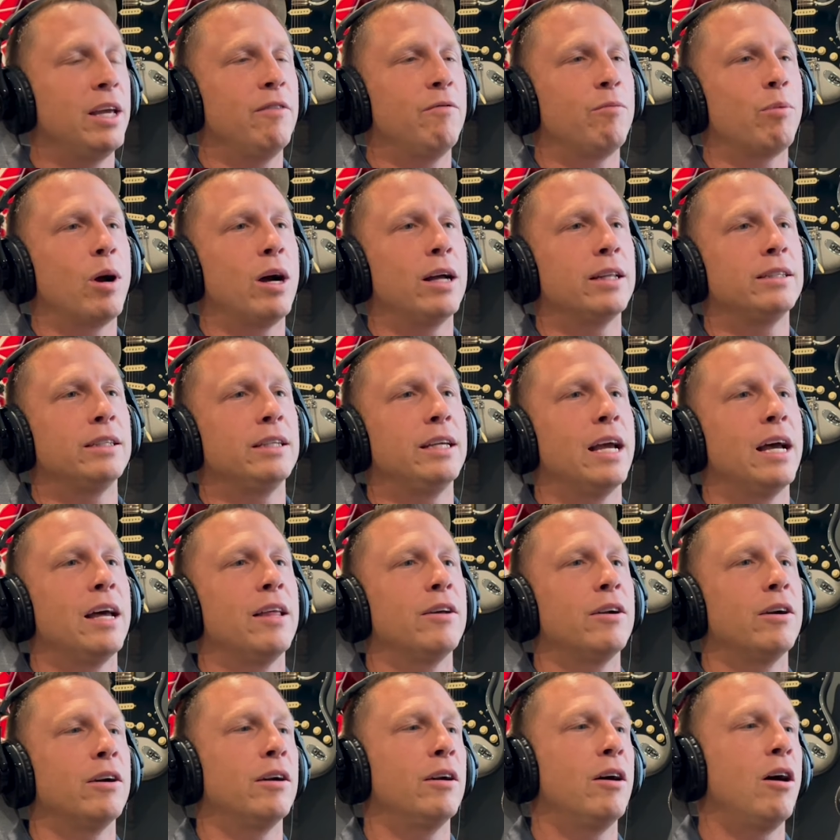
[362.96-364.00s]
they brought
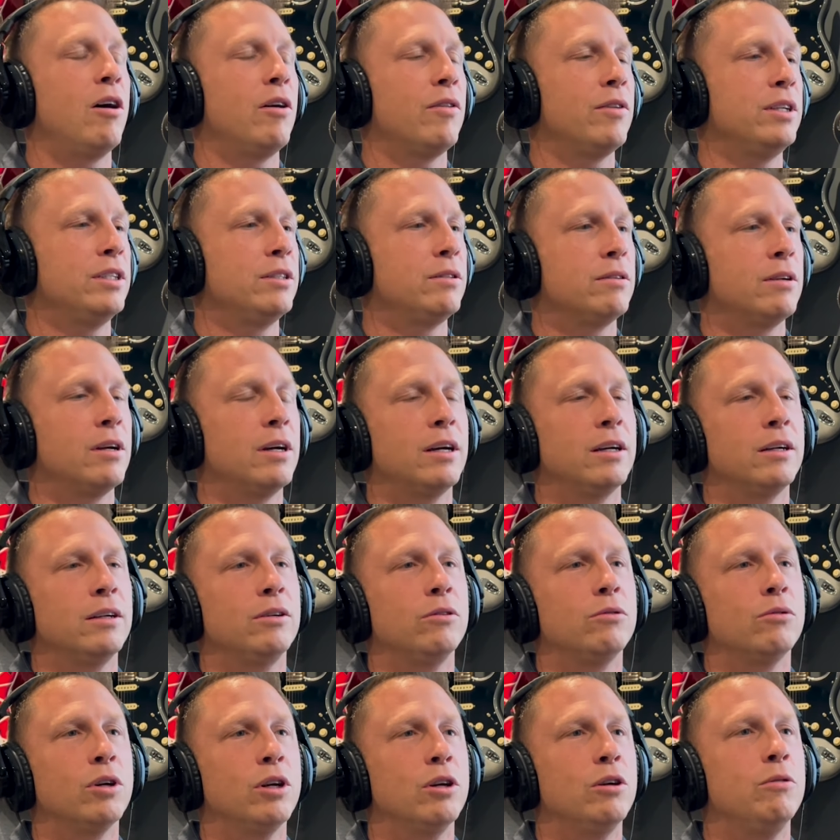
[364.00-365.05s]
together all these
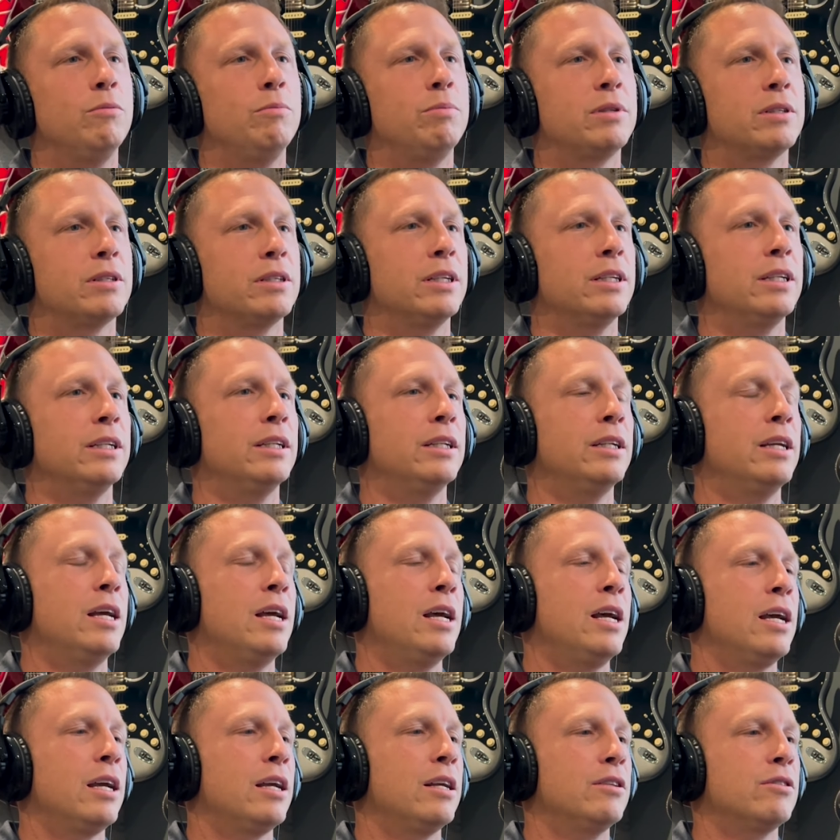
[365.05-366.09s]
groups and
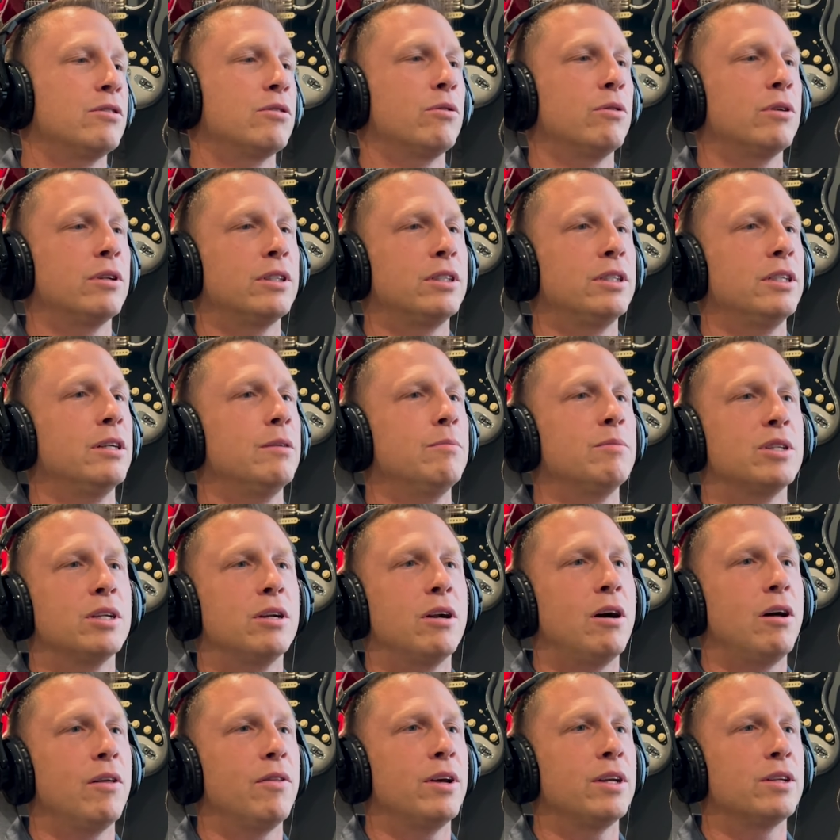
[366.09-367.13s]
consortiums and
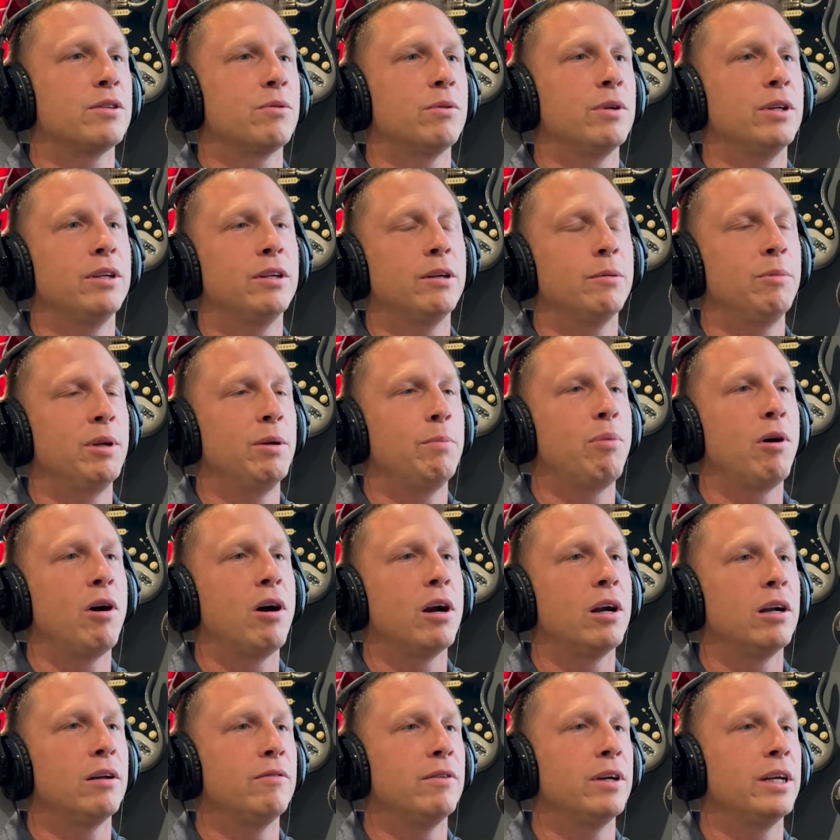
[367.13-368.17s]
all this where you can be
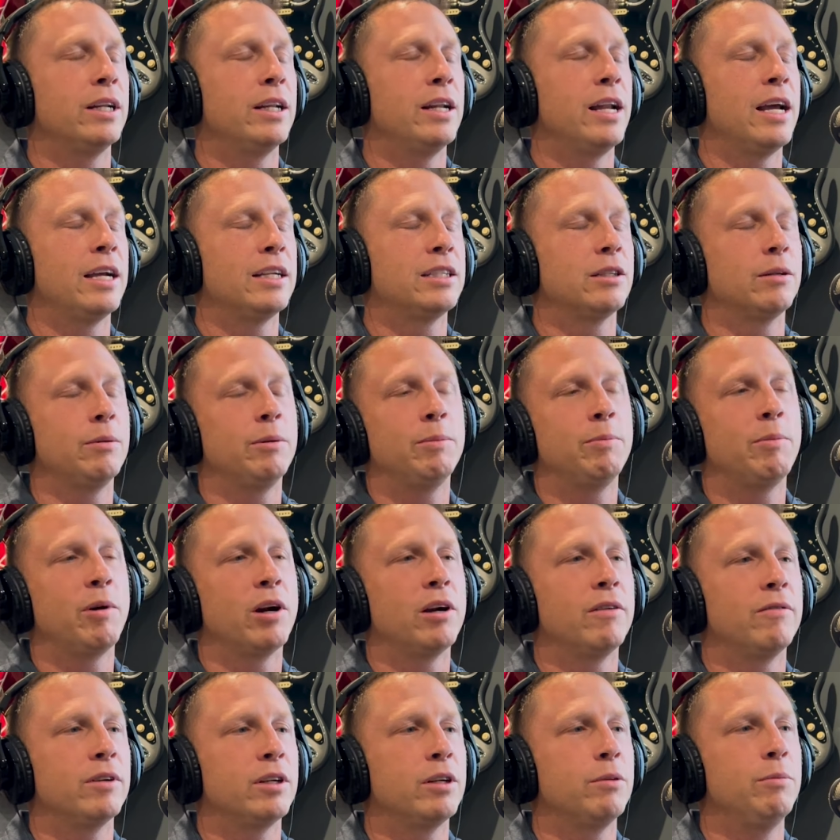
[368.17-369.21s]
part of it and actually be
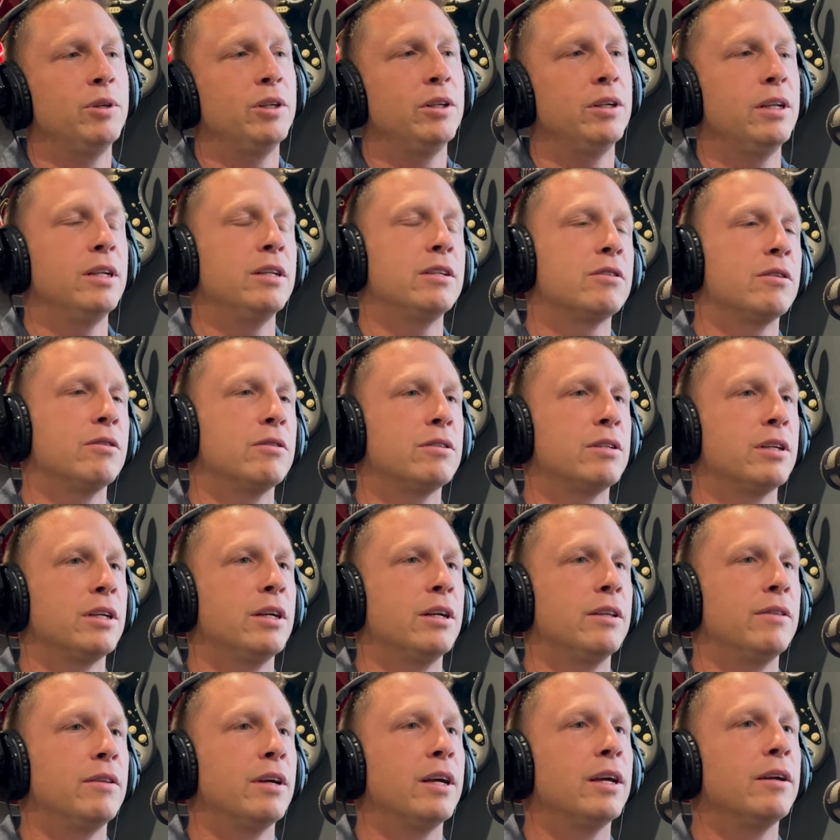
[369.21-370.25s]
part of a community. So it's a
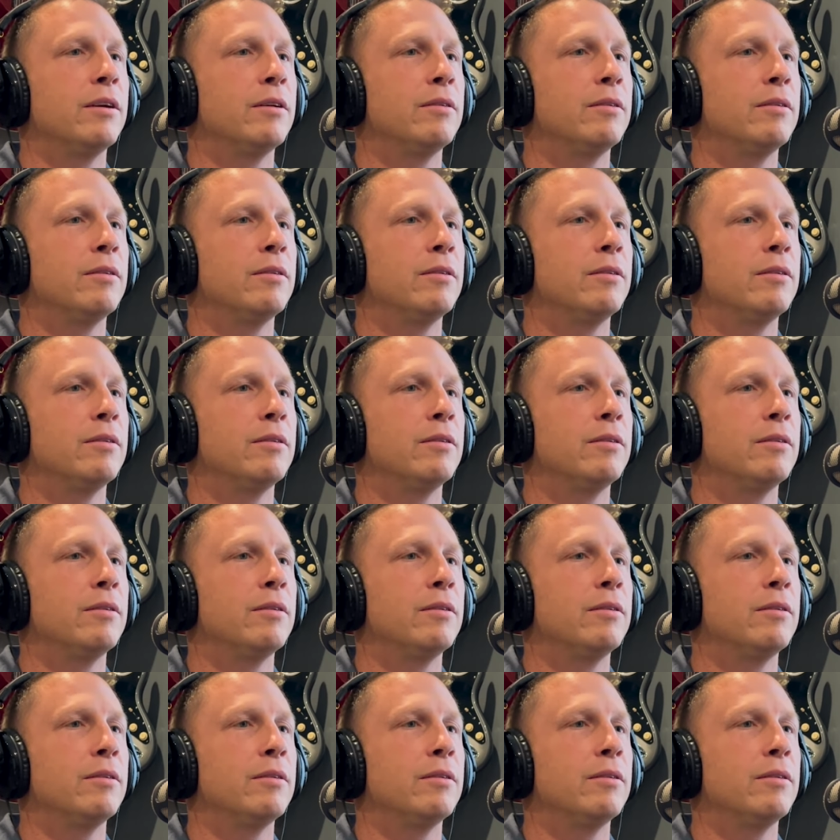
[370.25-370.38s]
good thing.